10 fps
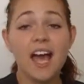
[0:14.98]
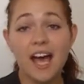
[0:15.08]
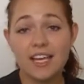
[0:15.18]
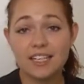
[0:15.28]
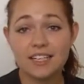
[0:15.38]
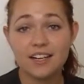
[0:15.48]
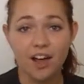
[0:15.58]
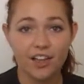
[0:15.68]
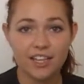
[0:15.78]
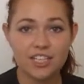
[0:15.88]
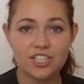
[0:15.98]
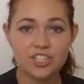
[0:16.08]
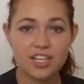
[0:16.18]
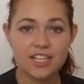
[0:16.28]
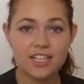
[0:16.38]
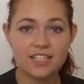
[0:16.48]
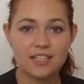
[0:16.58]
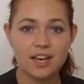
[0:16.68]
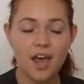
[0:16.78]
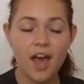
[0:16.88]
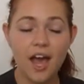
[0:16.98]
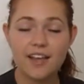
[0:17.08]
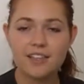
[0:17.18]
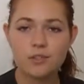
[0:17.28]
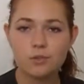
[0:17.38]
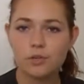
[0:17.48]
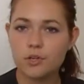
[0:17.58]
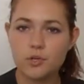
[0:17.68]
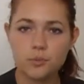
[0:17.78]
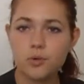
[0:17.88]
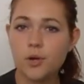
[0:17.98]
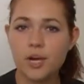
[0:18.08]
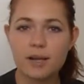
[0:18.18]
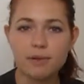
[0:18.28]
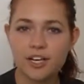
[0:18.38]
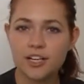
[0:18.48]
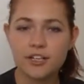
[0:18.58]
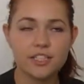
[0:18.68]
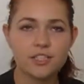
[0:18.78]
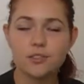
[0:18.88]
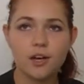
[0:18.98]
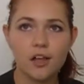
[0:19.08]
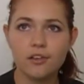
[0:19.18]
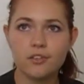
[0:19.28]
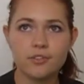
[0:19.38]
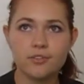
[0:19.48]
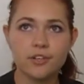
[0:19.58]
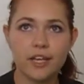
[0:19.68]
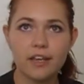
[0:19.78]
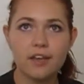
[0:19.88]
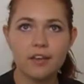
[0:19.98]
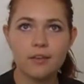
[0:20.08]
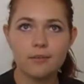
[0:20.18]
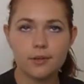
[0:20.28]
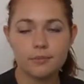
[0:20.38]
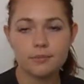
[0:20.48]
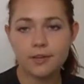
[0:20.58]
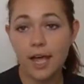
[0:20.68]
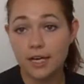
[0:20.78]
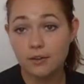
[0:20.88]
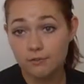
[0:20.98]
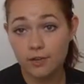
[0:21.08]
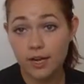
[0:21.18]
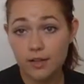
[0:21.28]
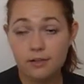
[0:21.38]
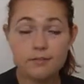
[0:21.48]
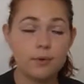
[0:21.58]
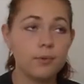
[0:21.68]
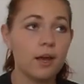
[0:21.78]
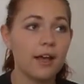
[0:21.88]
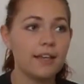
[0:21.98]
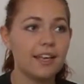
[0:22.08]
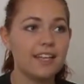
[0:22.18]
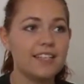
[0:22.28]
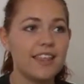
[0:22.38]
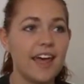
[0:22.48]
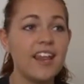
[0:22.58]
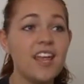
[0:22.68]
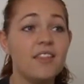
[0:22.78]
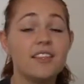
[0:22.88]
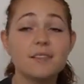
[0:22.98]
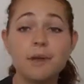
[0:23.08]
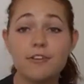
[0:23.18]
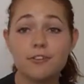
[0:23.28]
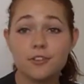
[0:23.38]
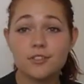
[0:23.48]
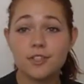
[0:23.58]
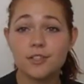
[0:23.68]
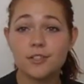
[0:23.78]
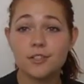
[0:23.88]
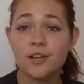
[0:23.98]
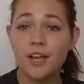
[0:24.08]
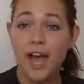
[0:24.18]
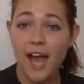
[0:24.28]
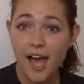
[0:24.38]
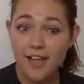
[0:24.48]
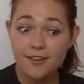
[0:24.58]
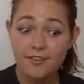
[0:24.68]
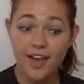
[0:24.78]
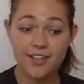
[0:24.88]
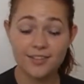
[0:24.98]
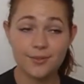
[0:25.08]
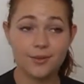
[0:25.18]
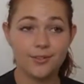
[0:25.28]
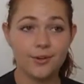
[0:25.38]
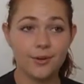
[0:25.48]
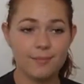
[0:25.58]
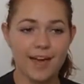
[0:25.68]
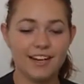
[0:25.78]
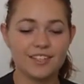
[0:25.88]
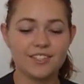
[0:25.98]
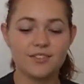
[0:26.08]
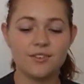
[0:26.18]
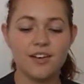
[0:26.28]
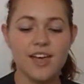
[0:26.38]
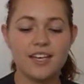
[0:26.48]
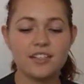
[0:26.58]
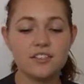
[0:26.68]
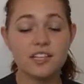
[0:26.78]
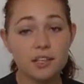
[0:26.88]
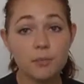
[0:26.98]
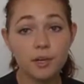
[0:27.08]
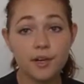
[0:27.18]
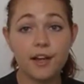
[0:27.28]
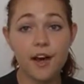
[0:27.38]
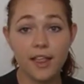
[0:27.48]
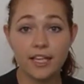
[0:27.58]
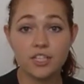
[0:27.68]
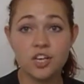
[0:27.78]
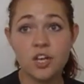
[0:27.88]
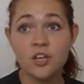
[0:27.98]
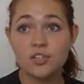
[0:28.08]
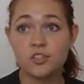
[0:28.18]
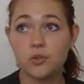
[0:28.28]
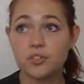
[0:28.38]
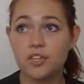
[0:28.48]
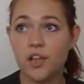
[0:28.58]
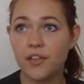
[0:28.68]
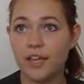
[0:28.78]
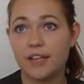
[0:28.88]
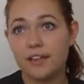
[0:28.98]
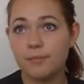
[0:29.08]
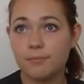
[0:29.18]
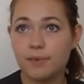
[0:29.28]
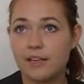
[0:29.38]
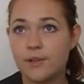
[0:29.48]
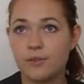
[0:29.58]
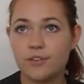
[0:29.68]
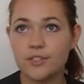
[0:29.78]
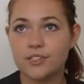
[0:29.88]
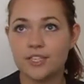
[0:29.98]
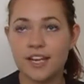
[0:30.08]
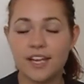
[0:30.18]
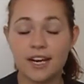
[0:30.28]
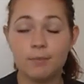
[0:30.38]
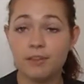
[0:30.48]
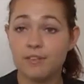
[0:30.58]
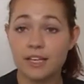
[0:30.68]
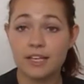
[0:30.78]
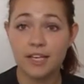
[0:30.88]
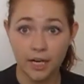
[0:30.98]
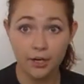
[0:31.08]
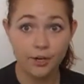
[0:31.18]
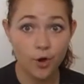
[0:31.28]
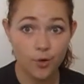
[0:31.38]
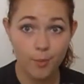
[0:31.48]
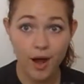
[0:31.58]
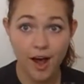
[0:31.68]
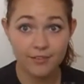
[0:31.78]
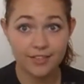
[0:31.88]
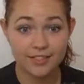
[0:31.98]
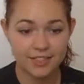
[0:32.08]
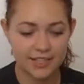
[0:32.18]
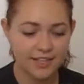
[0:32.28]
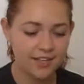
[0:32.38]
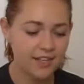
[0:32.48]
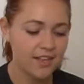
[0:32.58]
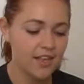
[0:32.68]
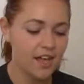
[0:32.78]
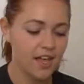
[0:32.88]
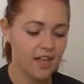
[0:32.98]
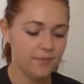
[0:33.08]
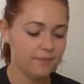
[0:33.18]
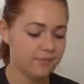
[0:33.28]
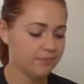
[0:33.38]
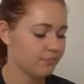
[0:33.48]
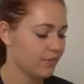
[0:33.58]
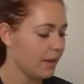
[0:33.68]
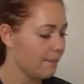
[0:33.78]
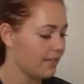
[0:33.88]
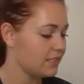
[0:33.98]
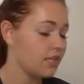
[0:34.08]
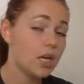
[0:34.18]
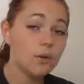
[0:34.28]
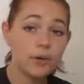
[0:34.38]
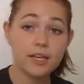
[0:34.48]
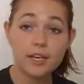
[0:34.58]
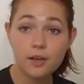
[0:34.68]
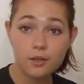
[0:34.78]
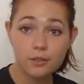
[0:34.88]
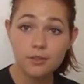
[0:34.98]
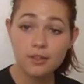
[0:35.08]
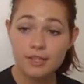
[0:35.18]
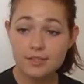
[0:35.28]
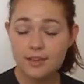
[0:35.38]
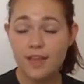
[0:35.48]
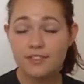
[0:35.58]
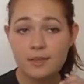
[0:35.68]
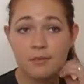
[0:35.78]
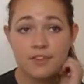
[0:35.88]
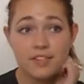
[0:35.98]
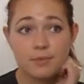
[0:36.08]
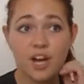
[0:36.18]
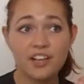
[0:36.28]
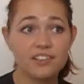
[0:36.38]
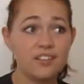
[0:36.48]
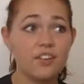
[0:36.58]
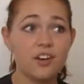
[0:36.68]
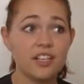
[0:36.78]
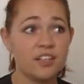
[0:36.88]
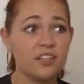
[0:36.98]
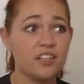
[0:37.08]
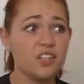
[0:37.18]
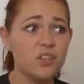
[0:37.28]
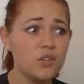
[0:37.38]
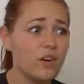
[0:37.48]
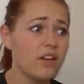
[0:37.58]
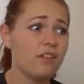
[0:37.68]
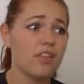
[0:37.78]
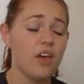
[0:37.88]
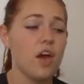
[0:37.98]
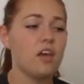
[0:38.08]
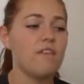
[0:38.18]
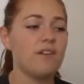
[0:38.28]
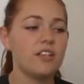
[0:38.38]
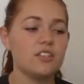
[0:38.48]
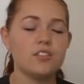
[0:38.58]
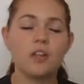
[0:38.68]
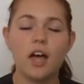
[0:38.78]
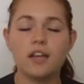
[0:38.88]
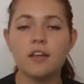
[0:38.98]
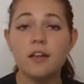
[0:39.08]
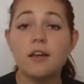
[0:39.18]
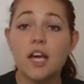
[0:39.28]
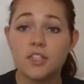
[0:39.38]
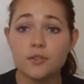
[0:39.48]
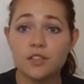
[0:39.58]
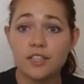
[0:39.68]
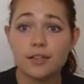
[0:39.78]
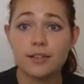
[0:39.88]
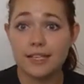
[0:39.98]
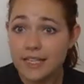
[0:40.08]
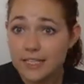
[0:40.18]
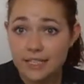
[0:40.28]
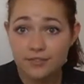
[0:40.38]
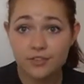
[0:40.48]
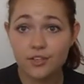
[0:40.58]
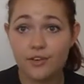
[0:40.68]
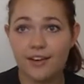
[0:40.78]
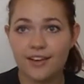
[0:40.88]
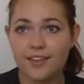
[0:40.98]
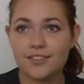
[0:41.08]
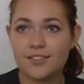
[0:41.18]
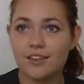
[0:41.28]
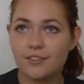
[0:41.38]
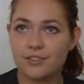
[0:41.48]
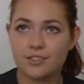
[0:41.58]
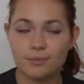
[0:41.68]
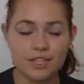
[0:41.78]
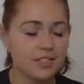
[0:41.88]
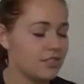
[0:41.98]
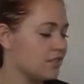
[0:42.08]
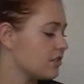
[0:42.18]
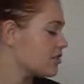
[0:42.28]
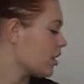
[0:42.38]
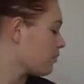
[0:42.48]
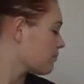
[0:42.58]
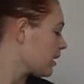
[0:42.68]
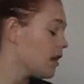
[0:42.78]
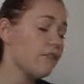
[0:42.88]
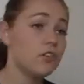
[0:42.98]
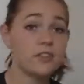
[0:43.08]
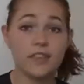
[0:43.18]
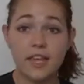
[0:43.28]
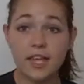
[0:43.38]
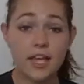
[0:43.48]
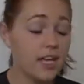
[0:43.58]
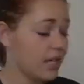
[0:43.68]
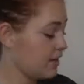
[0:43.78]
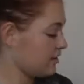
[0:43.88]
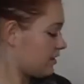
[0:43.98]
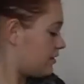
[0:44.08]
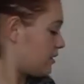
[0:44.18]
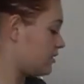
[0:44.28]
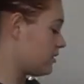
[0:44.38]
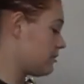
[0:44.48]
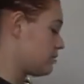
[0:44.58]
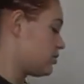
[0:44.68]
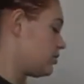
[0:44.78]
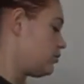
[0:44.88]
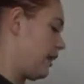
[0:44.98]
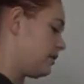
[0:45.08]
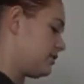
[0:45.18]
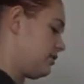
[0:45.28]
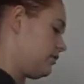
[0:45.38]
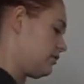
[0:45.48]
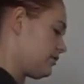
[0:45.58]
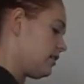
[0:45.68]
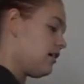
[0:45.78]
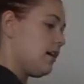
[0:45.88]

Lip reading: I did college in high school. There's a program here you could do college for free. Well, kind of free, but we're not going to get into that. This is my first year out of high school going back to school, and it's just a community college, so it's not like big university, and I'm living here at home obviously, but we're gonna go through this stuff. Some of it's probably stuff you already knew of or thought of. I just thought I'd do a little list for you guys for something. So first thing is number 2 pencils.